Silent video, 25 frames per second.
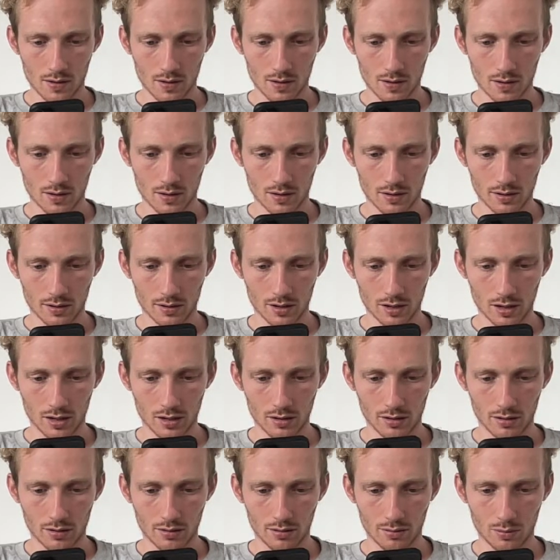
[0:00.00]
You see,
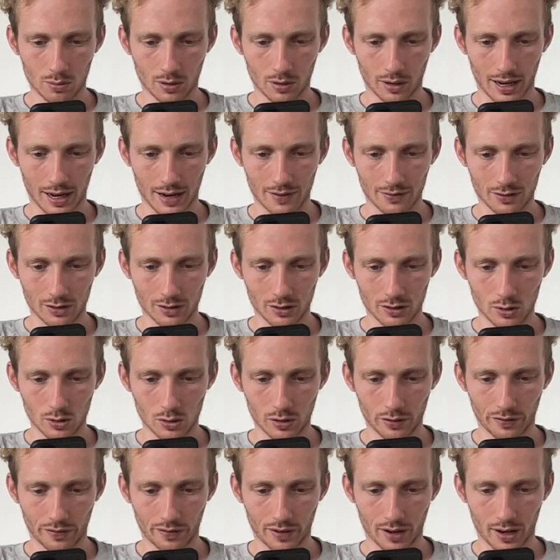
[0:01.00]
this is what I have to do
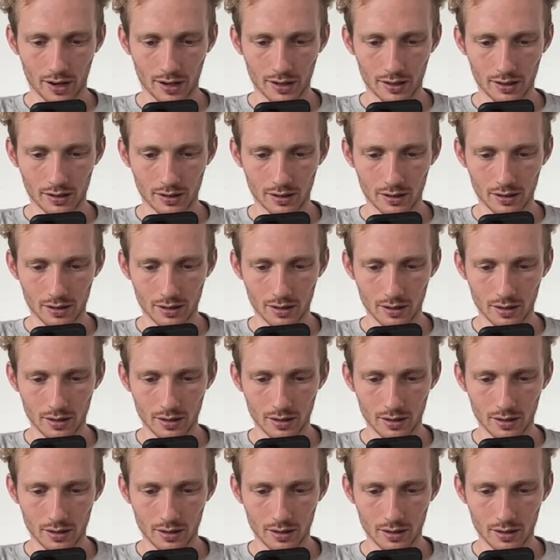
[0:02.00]
to find.